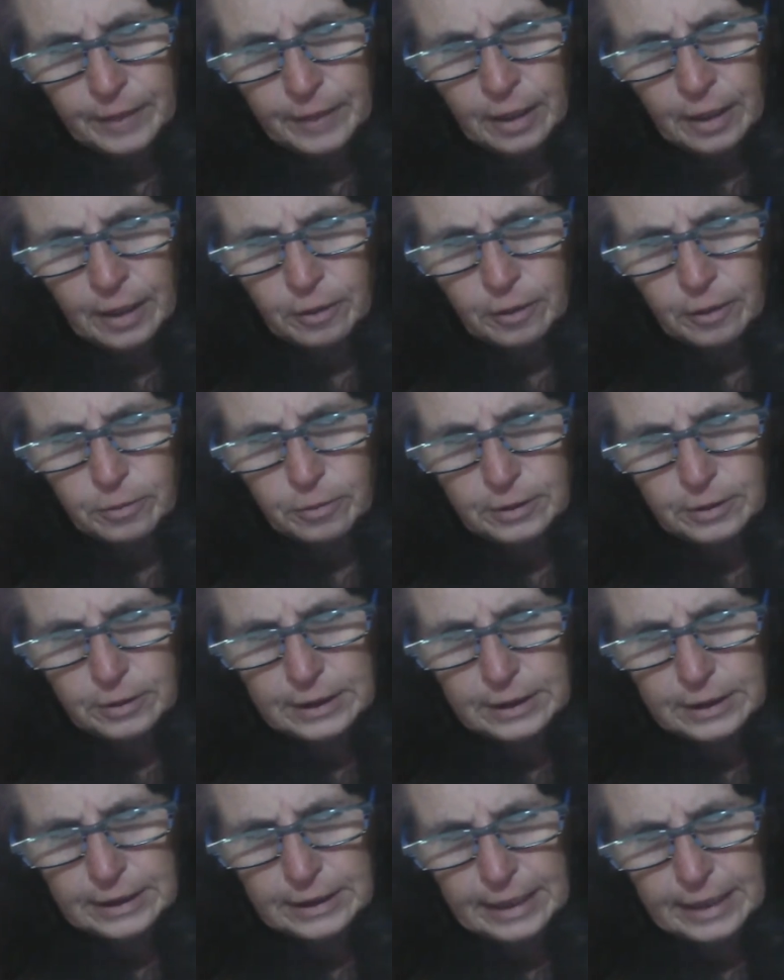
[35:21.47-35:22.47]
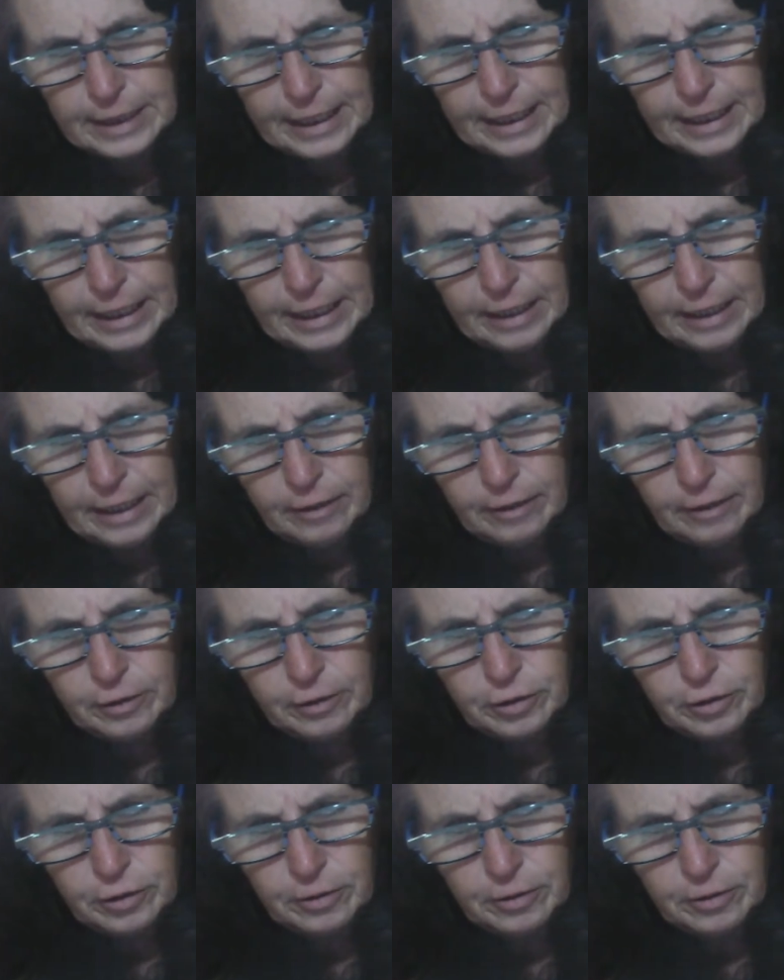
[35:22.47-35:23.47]
Quantity
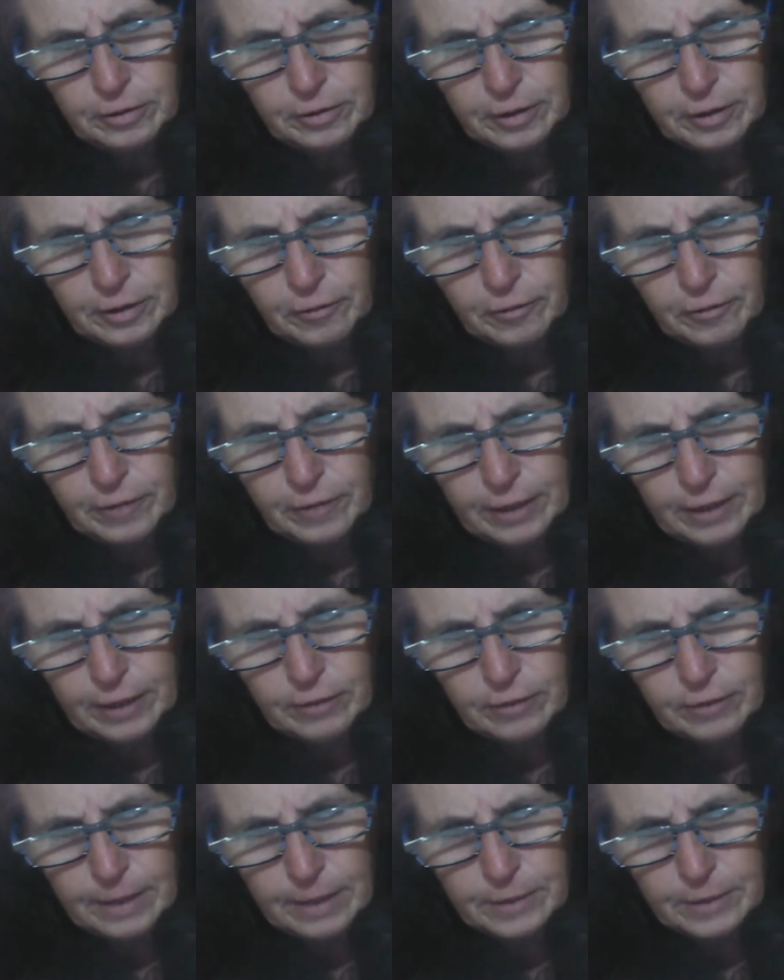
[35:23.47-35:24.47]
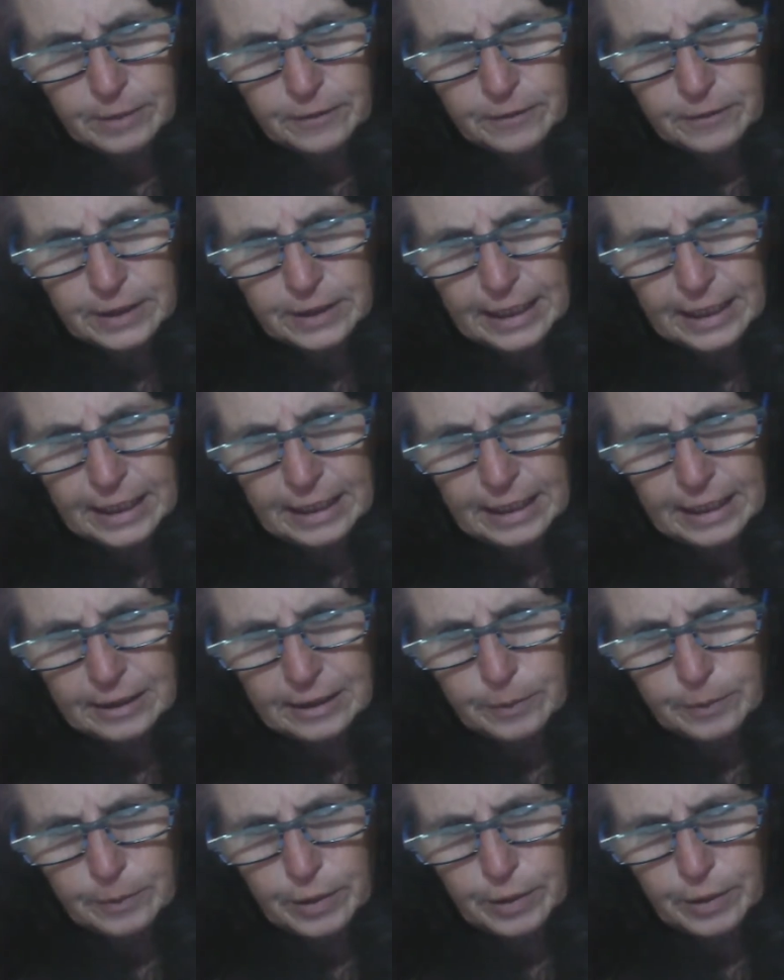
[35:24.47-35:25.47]
2 to 3 grams of
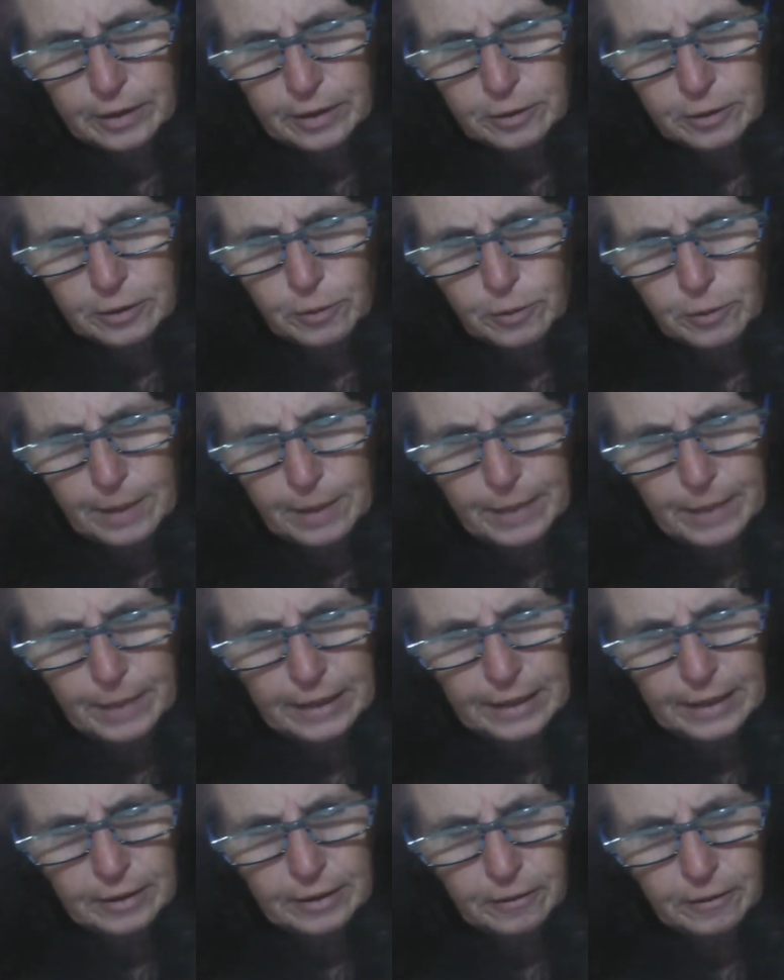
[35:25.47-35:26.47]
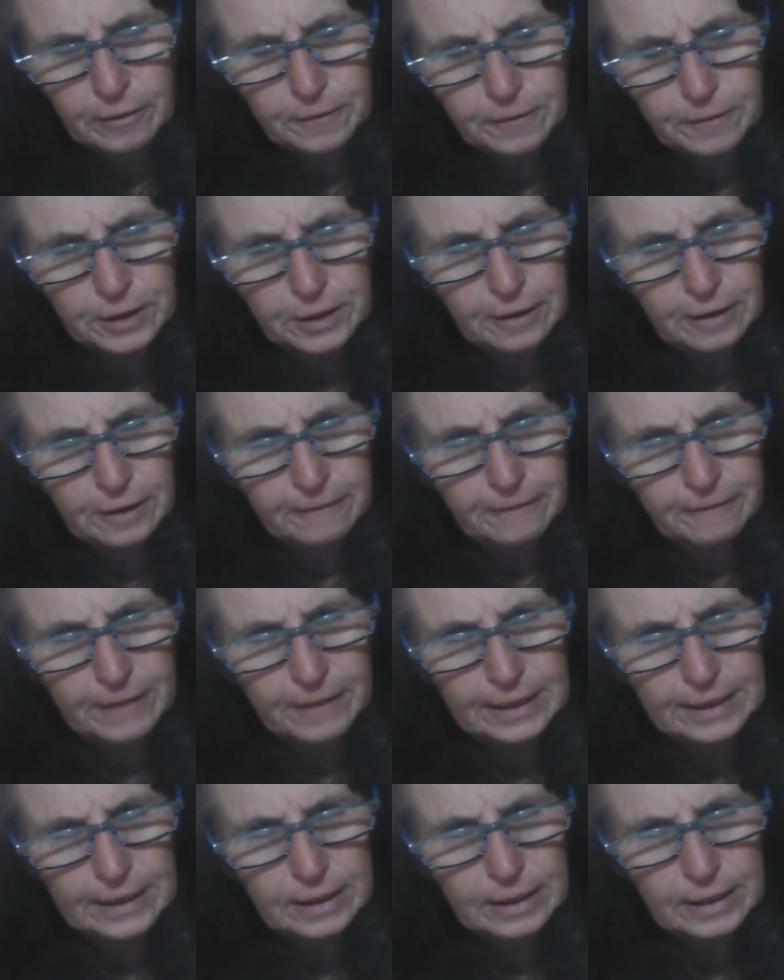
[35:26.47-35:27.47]
seeds per square metre of
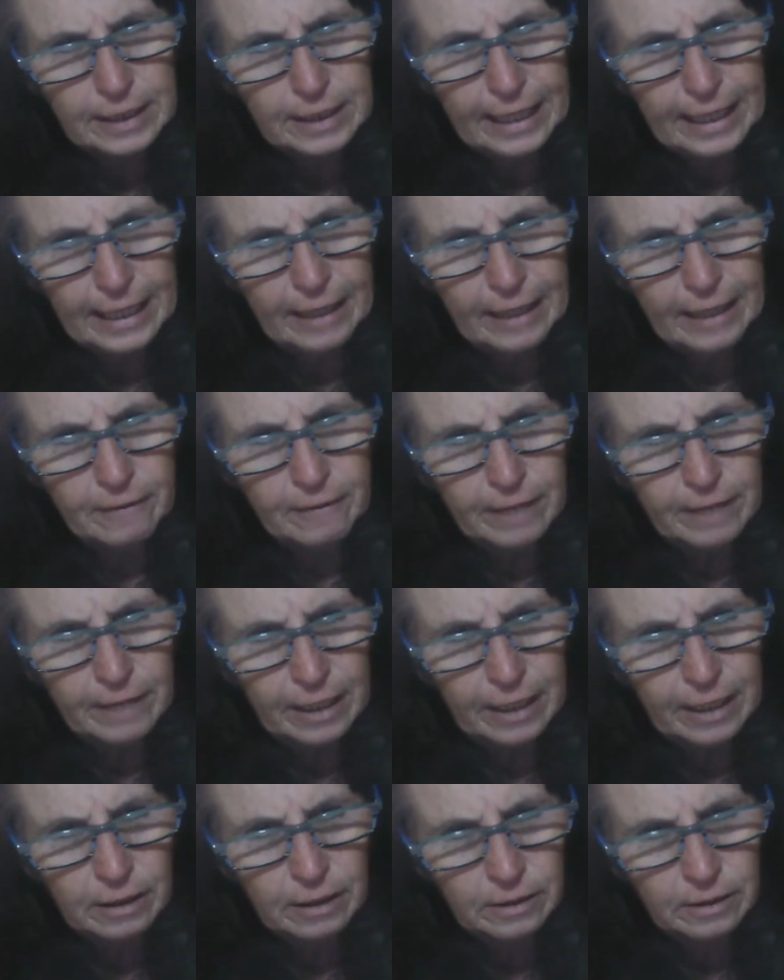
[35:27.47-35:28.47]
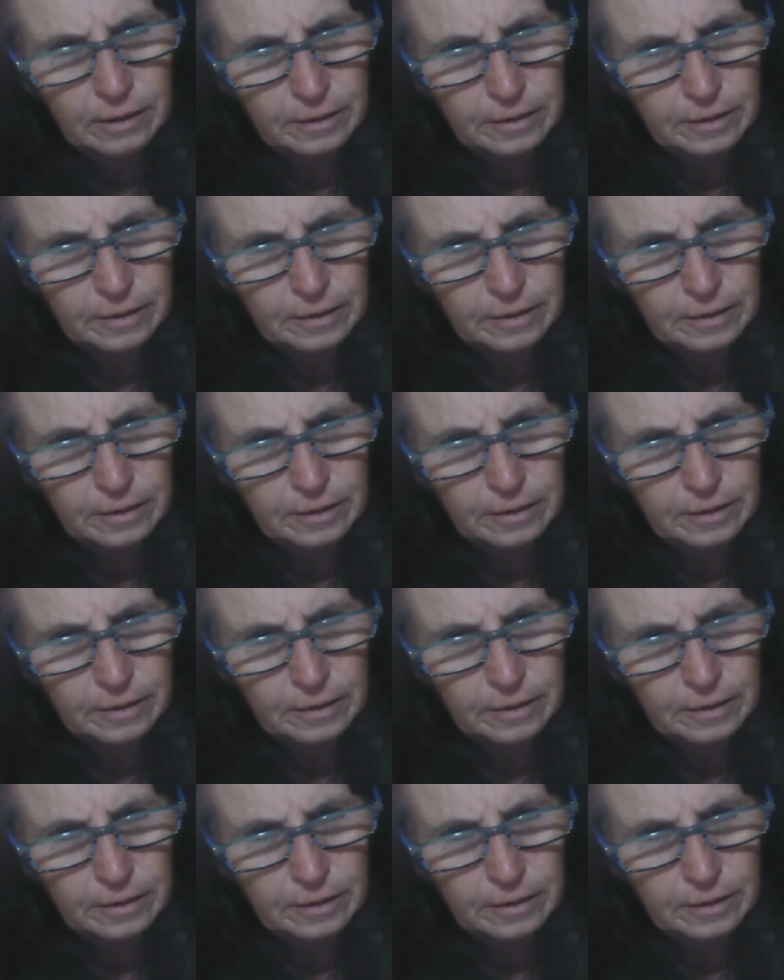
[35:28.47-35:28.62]
surface area.